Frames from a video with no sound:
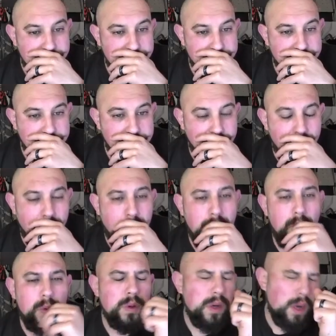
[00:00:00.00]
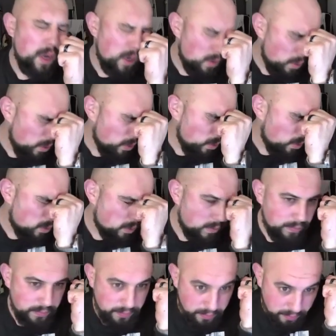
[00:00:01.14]
Oh,
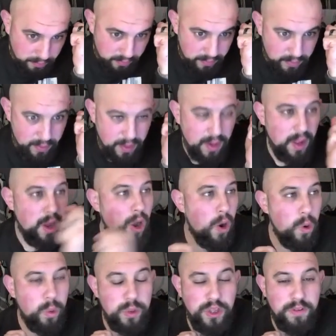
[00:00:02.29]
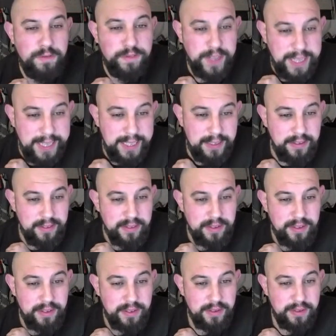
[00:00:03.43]
you fiend.
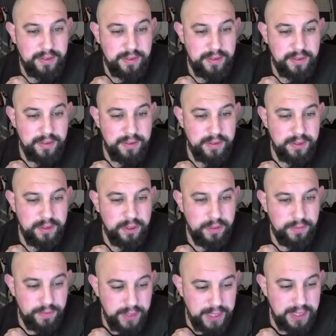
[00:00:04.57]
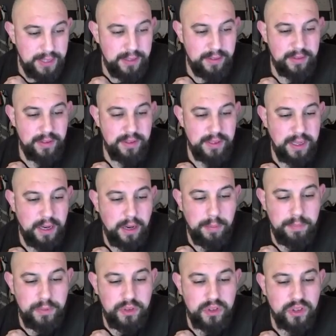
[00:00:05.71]
You fiend. Now, I'm just
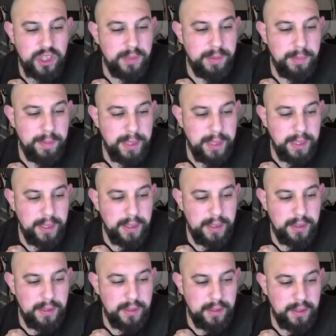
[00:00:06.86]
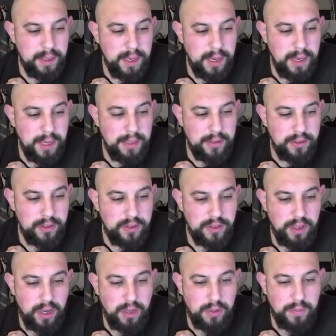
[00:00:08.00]
going to be me and just go
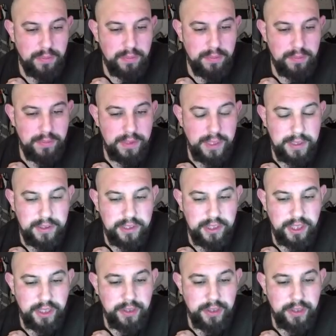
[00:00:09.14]
into you.